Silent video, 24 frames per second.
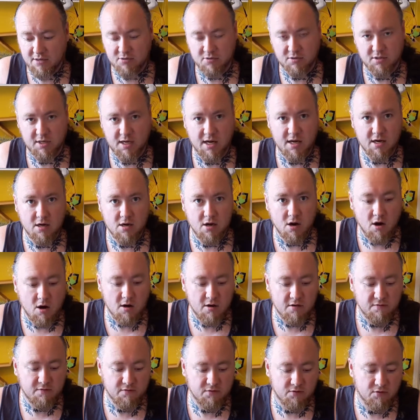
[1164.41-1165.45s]
Just get a
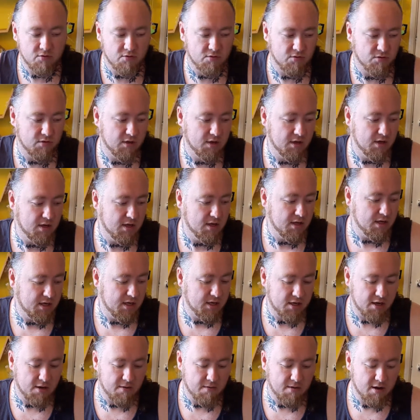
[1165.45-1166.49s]
knife or
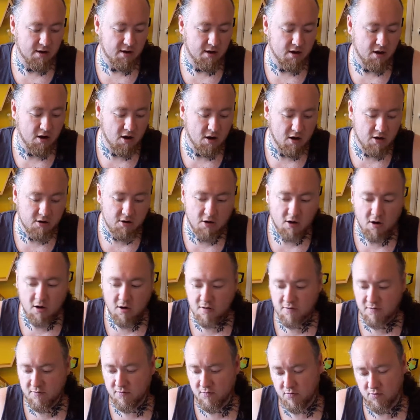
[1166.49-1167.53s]
a hot
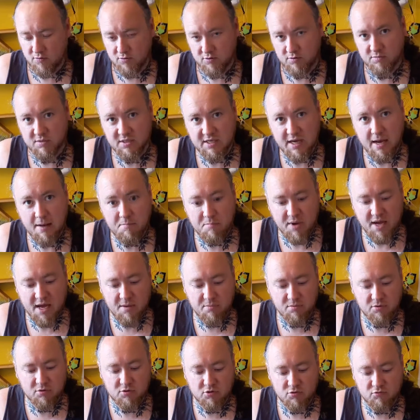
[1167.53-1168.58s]
knife or some
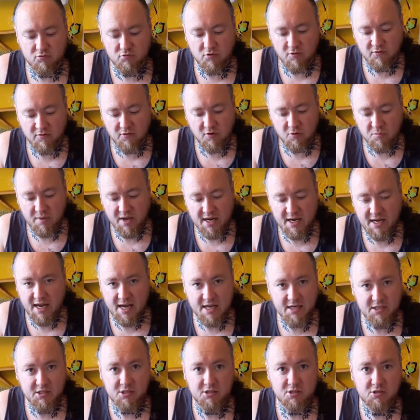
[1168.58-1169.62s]
sandpaper and just rough up any
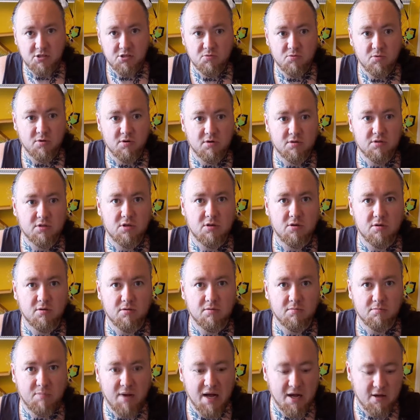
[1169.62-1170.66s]
edges you want to look
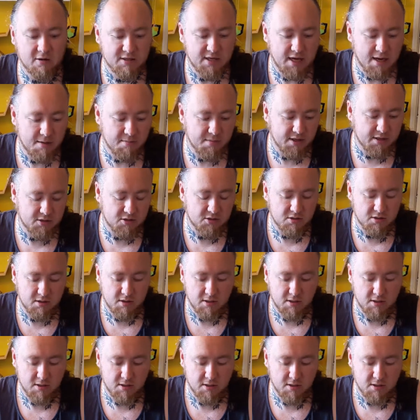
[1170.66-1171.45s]
battle damaged.